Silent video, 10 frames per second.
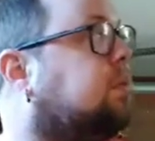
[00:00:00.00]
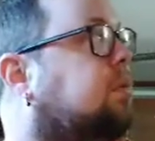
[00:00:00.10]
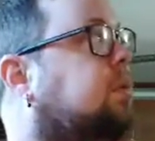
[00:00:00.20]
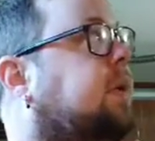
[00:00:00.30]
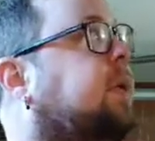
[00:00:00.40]

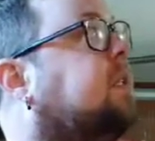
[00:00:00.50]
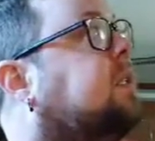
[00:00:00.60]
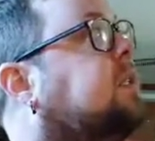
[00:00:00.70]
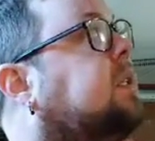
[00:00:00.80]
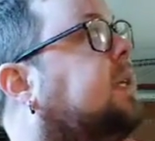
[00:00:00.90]

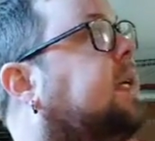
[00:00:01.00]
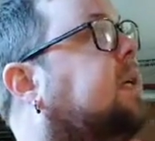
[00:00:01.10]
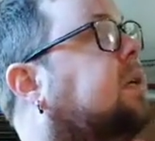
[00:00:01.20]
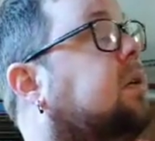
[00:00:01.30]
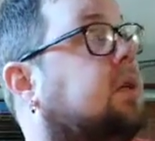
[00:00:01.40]

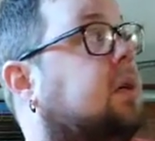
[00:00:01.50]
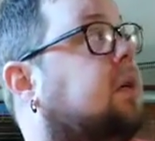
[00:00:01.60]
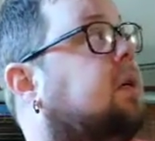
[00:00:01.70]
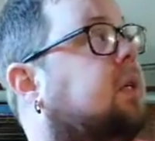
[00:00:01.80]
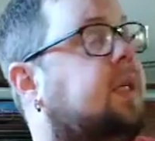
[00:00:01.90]
Recently, or
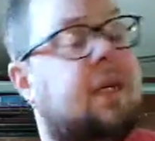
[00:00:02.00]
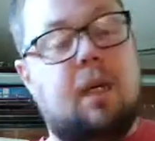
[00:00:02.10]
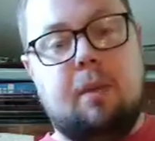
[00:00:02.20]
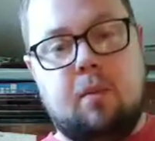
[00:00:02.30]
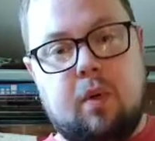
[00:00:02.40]
currently,
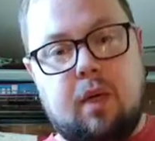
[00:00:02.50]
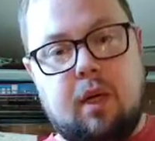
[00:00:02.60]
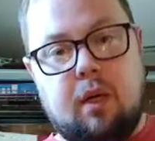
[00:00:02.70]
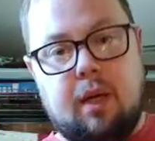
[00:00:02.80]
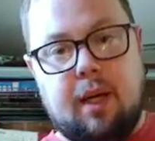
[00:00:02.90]
I'm
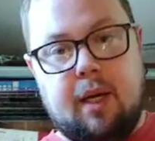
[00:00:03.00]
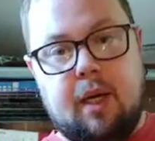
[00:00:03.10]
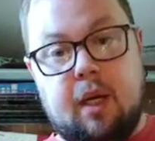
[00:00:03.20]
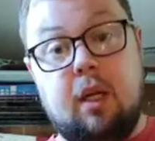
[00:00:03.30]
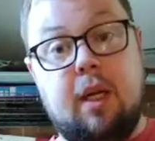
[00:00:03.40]
working on
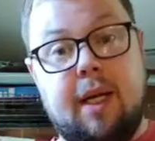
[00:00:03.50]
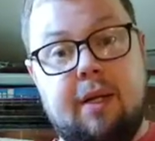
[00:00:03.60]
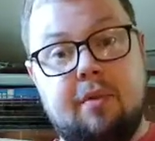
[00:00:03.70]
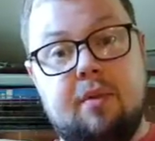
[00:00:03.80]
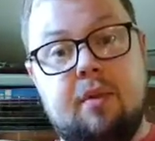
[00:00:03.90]
a
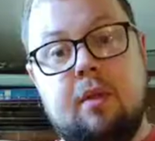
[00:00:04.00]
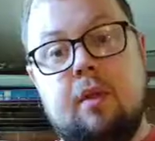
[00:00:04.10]
glaive